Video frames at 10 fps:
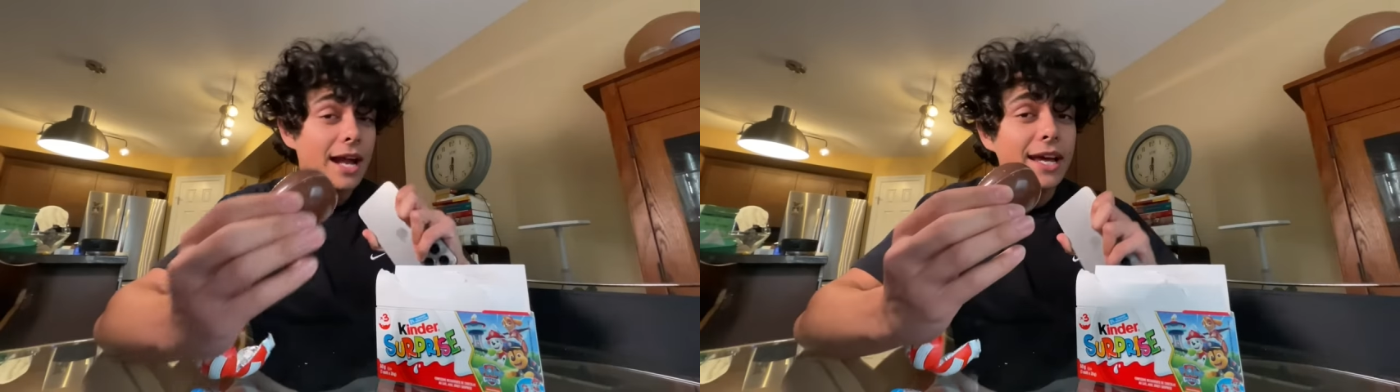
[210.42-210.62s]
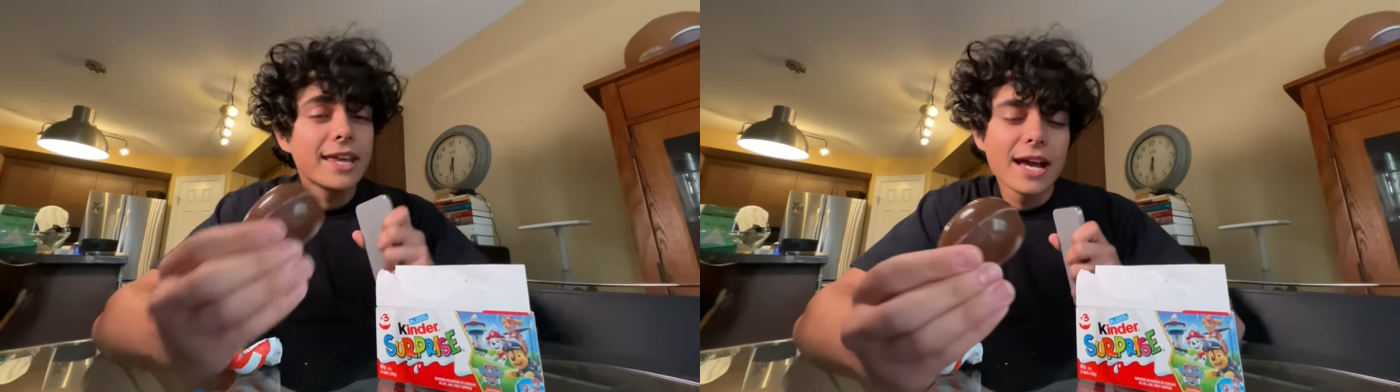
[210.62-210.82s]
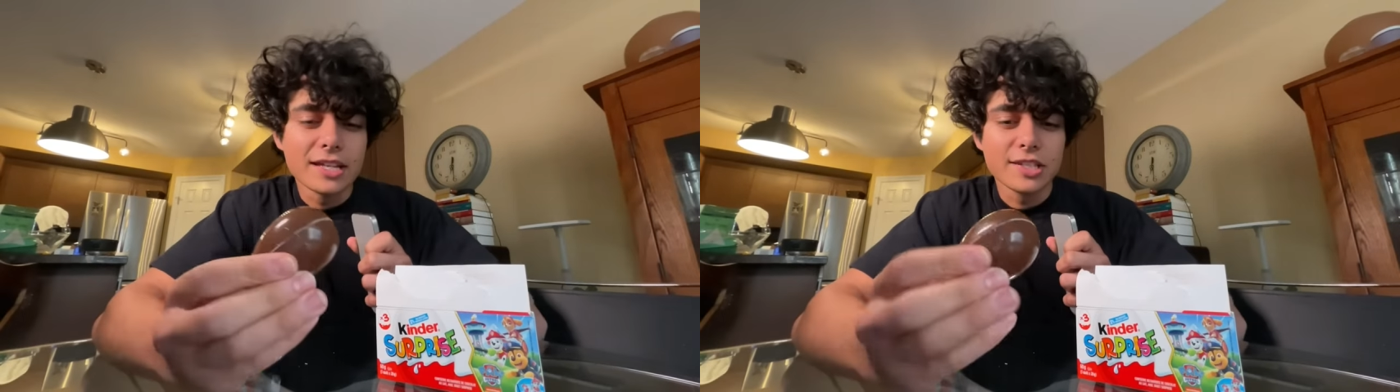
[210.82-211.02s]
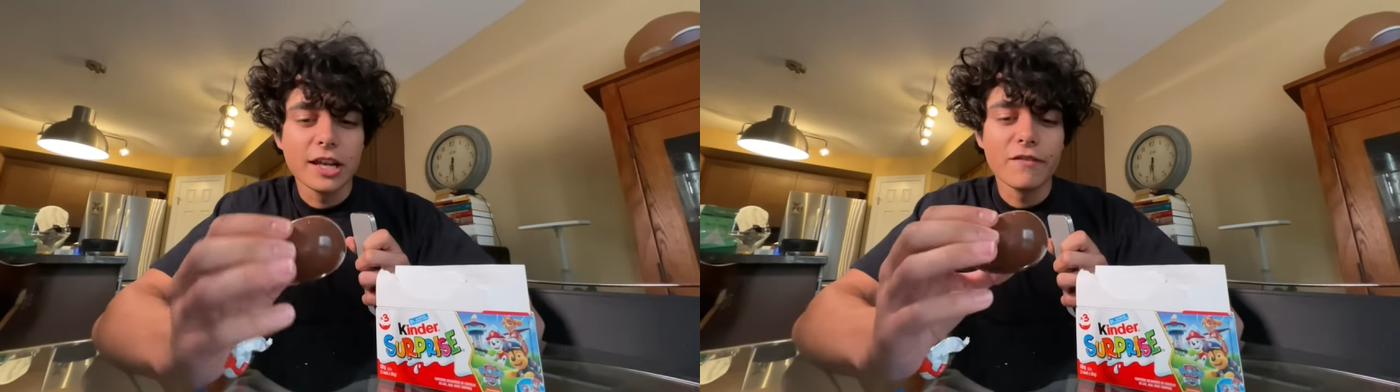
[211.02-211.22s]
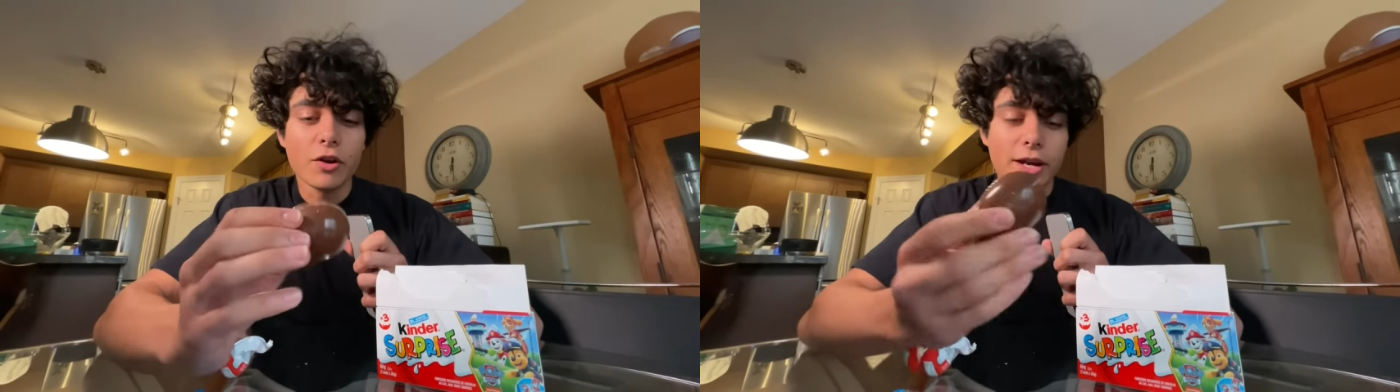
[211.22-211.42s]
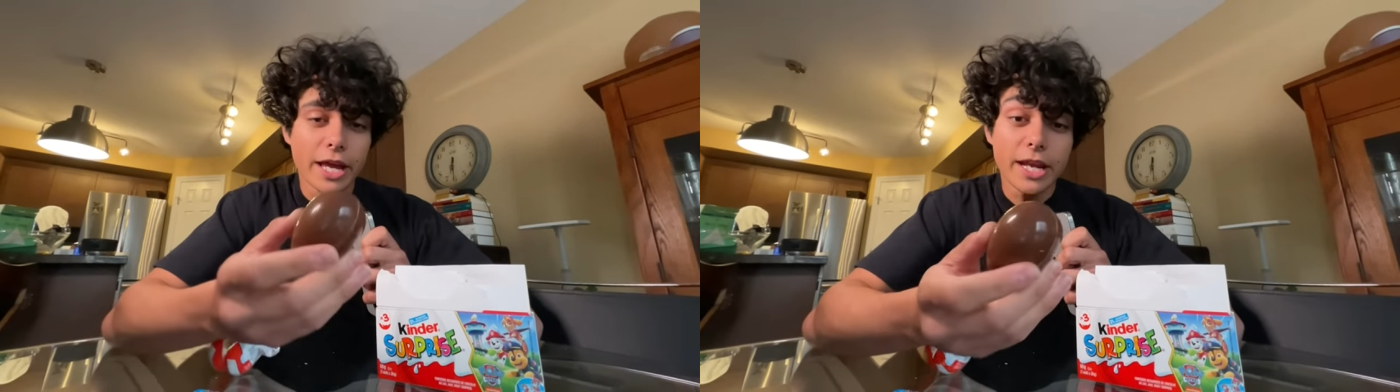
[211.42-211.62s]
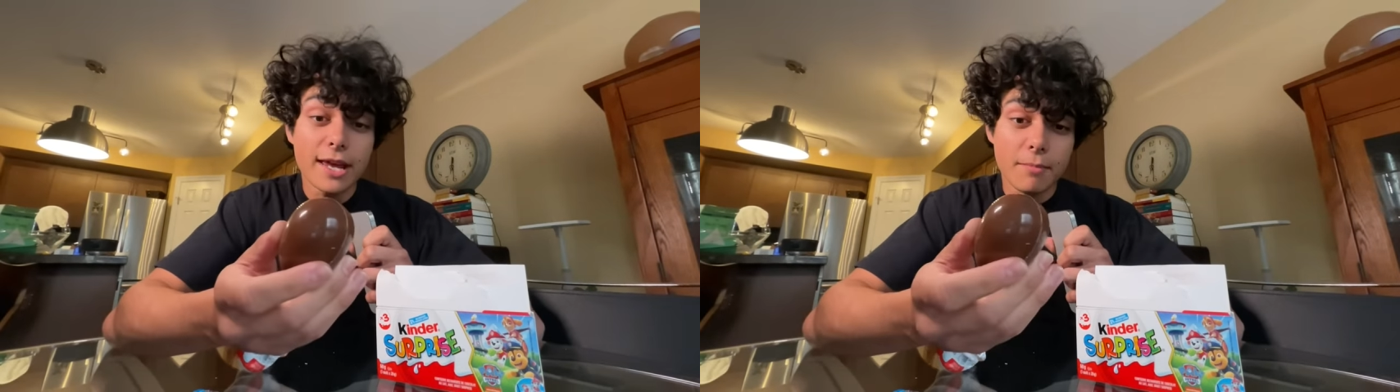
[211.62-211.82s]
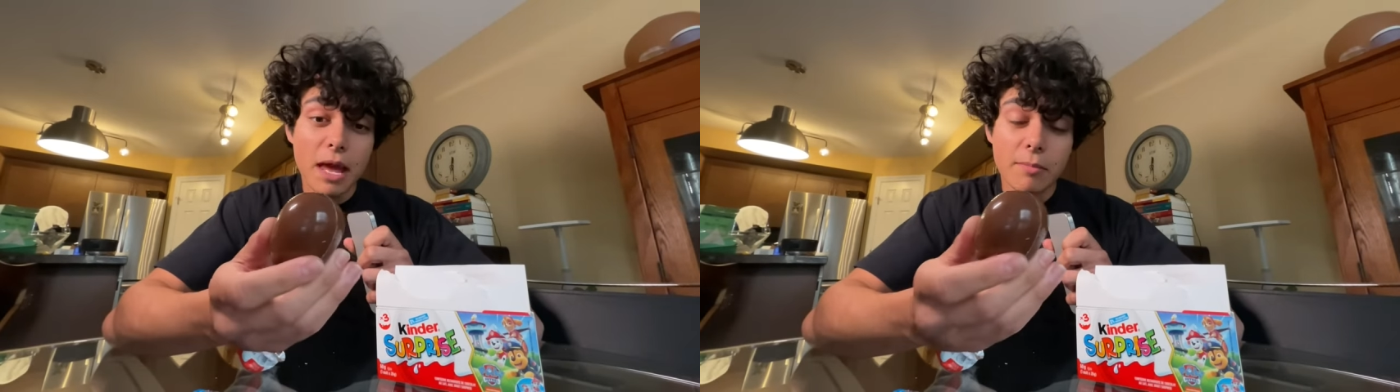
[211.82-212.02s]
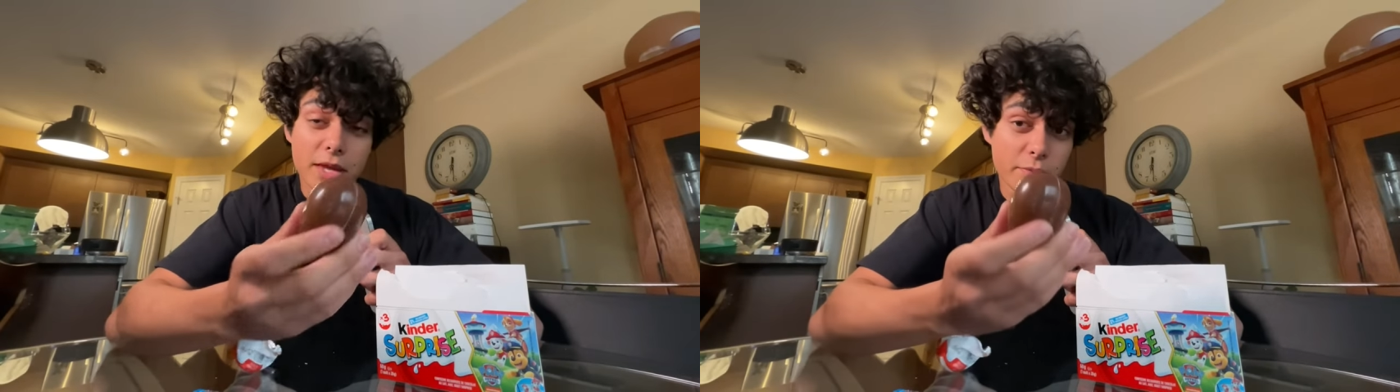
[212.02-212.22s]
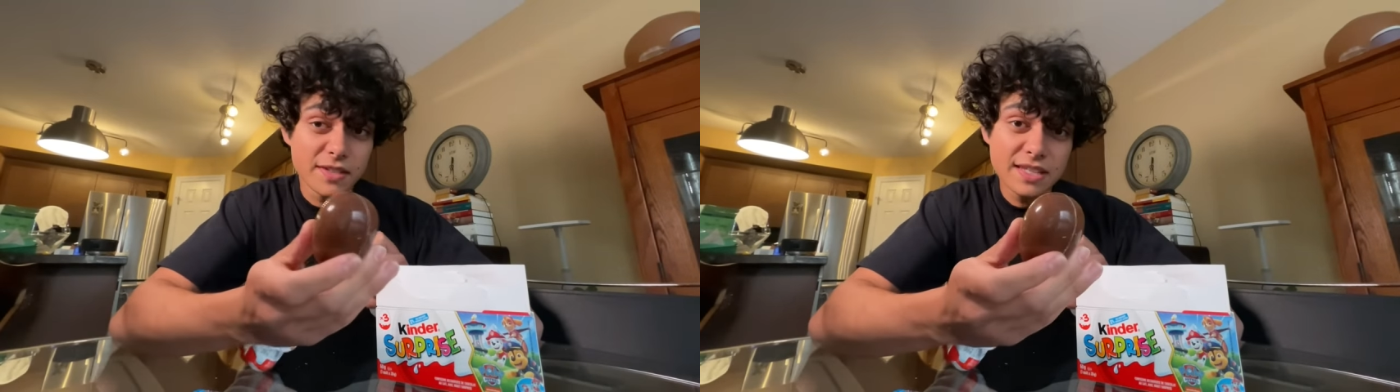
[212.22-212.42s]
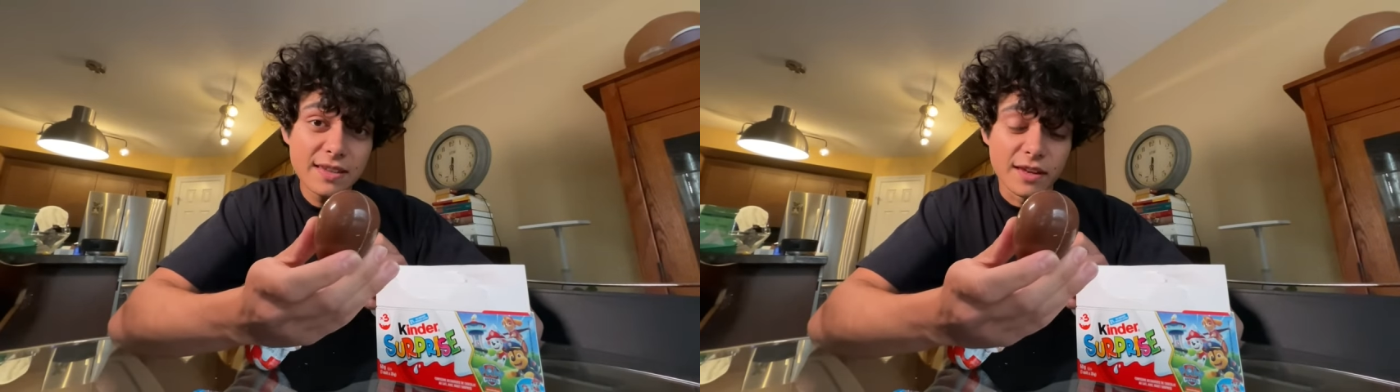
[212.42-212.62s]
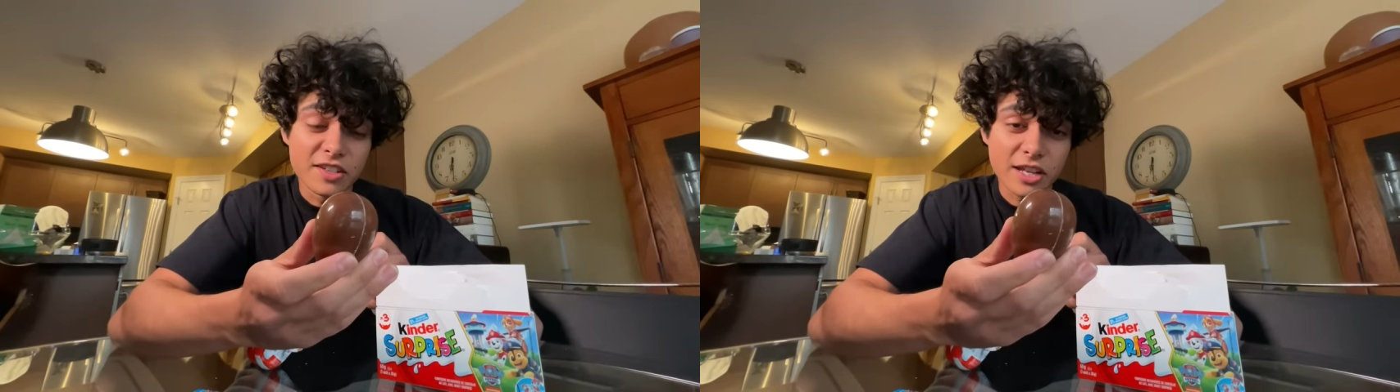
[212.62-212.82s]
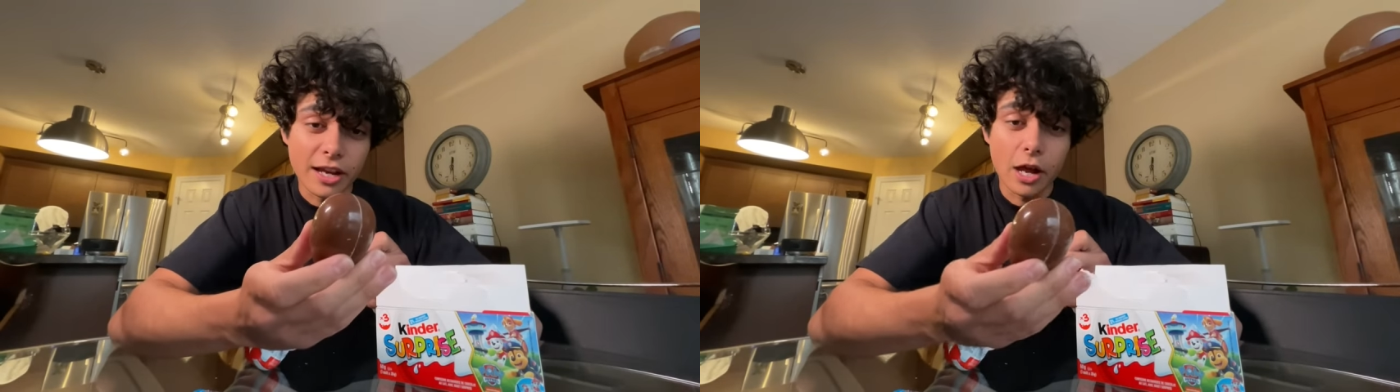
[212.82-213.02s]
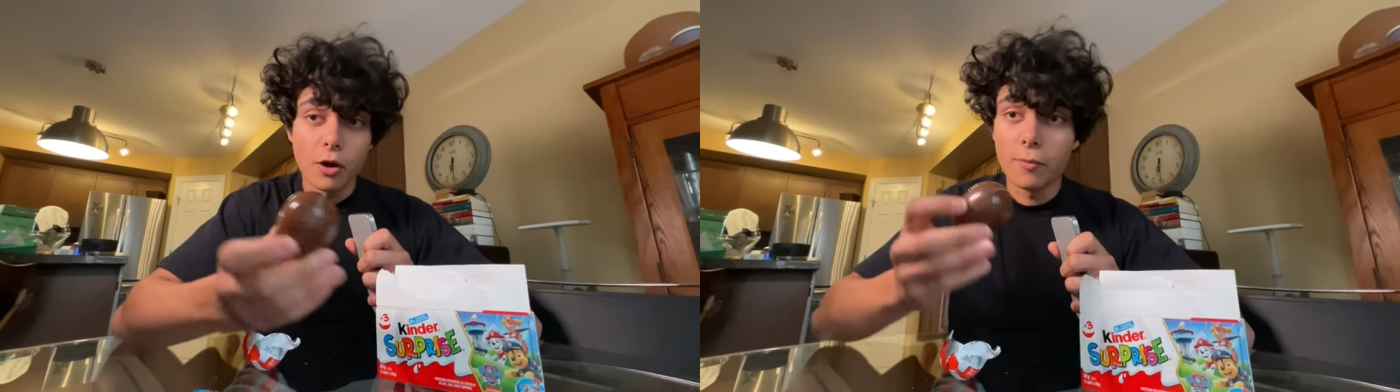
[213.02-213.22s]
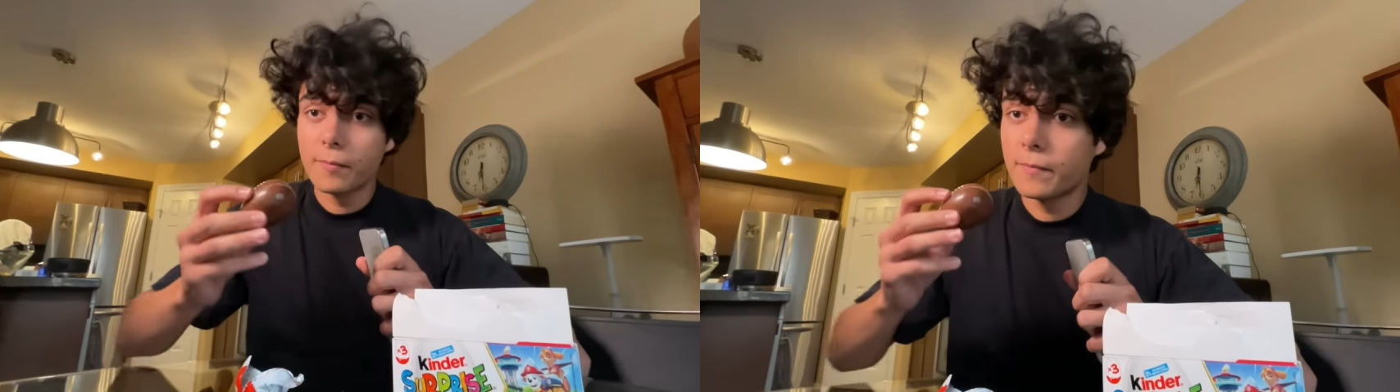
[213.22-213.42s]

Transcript: And I guess, like, if you're an idiot baby, you would see this and go...